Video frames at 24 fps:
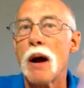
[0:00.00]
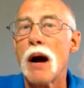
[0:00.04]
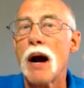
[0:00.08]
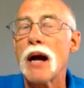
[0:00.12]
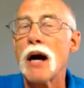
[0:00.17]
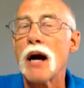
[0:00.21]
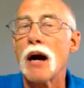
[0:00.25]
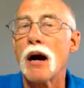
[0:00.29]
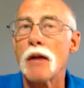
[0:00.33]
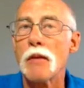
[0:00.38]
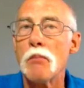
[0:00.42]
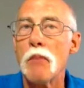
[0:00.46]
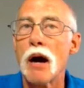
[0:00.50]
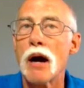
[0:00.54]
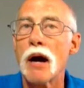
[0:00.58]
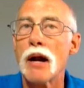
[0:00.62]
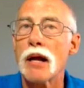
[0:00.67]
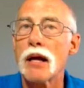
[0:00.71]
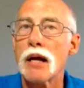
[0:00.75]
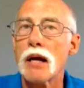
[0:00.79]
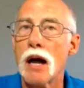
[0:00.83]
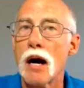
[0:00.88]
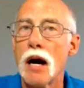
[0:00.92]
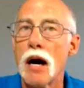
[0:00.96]
harmonic
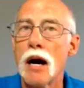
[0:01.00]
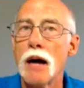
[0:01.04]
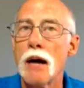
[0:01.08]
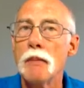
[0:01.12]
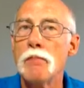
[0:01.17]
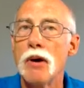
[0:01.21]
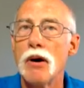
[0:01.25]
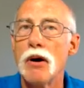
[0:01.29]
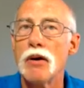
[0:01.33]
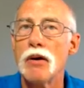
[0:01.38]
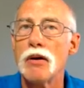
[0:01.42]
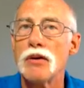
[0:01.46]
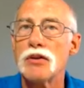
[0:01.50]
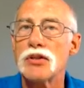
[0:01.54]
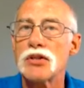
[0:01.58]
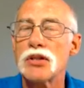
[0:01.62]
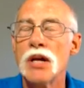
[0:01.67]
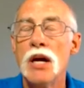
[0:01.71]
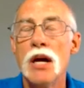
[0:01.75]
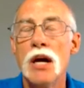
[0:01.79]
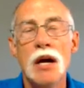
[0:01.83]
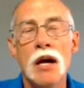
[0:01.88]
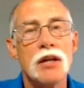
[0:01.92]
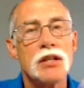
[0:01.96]
components,
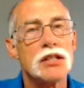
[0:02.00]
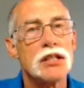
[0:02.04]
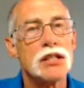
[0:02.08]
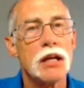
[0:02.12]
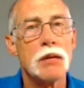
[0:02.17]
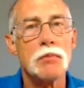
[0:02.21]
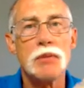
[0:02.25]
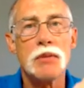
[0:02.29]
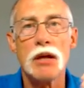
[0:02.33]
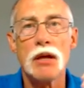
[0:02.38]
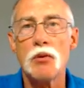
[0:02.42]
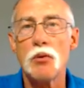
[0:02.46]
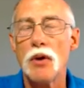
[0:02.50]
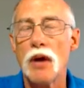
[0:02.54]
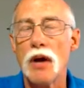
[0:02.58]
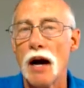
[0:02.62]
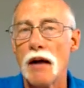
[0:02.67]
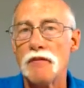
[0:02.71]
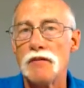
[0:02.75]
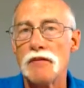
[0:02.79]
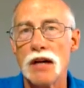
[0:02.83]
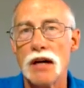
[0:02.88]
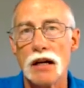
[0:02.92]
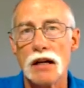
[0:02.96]
something we, I've
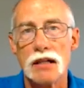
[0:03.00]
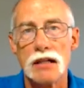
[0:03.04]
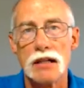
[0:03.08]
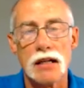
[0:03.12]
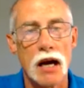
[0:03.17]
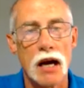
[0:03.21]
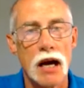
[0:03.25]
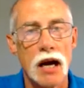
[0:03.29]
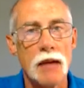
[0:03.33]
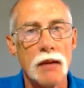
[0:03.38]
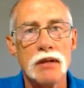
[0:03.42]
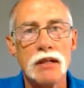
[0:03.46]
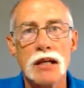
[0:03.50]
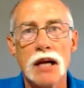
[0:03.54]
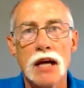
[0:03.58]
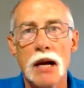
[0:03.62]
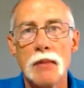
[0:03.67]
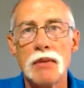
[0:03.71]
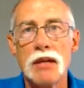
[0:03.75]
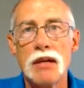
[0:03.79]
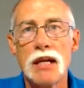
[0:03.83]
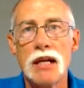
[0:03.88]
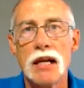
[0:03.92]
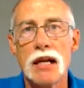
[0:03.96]
done time and time
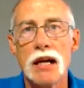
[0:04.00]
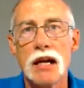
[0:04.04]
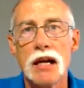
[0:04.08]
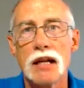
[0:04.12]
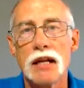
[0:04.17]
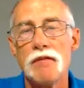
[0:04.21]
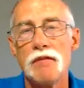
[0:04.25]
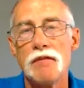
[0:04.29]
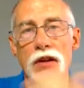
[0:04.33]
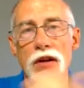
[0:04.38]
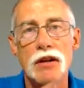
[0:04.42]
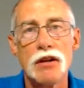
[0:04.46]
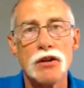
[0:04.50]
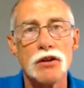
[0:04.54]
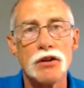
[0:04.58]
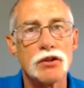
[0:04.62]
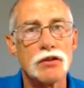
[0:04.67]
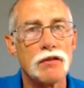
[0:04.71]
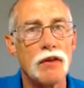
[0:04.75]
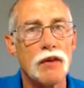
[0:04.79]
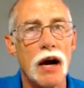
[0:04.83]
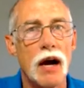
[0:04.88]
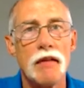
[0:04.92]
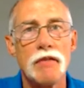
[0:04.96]
again in videos
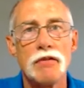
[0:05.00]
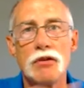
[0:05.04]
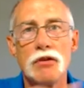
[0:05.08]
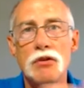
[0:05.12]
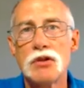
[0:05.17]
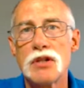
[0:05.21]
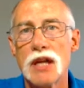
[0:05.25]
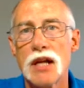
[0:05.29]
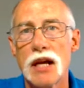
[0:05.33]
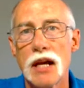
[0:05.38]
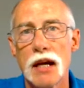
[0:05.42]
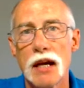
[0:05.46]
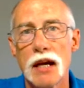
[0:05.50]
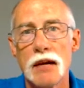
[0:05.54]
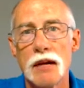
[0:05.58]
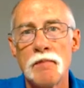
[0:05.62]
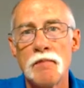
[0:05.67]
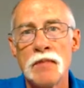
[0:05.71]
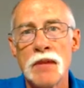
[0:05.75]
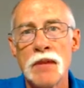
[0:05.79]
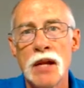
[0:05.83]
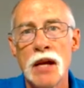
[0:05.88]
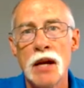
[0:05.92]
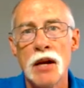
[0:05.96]
five through ten.
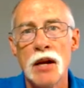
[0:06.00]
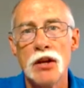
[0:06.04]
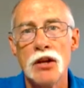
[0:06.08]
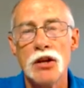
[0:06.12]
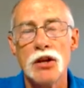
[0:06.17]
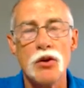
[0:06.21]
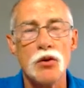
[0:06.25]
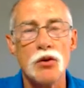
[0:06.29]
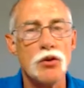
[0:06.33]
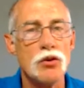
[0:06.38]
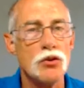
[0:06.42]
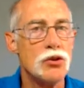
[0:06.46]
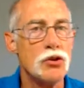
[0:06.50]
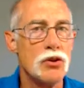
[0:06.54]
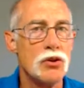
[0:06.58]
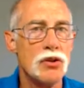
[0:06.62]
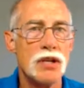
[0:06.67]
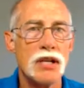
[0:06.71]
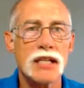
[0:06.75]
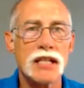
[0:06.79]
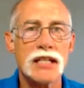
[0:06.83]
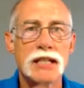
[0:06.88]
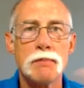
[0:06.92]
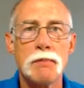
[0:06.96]
you do the
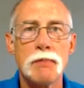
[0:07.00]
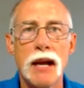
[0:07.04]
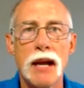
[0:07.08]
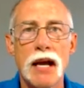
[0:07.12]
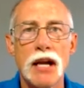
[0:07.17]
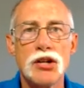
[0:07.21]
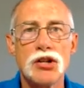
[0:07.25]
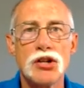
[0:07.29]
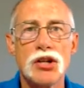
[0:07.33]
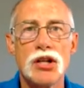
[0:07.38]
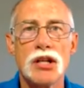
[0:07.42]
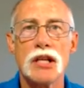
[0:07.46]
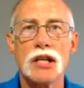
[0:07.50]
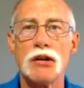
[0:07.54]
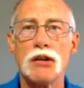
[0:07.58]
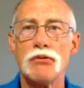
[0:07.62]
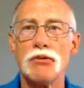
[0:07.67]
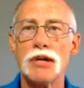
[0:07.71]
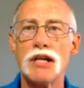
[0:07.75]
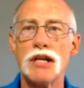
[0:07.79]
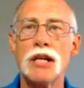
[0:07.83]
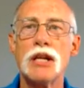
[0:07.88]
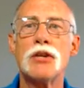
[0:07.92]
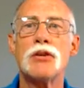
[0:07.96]
expansion and you
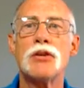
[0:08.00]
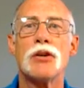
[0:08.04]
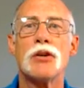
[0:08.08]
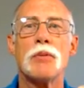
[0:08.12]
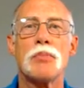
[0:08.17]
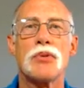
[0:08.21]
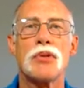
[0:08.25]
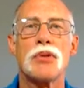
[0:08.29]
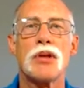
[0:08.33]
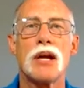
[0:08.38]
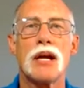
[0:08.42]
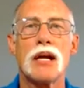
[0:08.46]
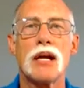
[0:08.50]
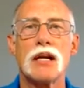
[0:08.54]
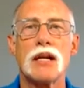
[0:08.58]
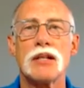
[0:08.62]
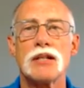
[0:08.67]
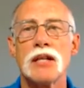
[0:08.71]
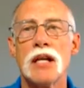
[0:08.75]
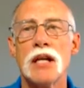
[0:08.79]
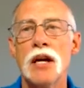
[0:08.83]
regroup things,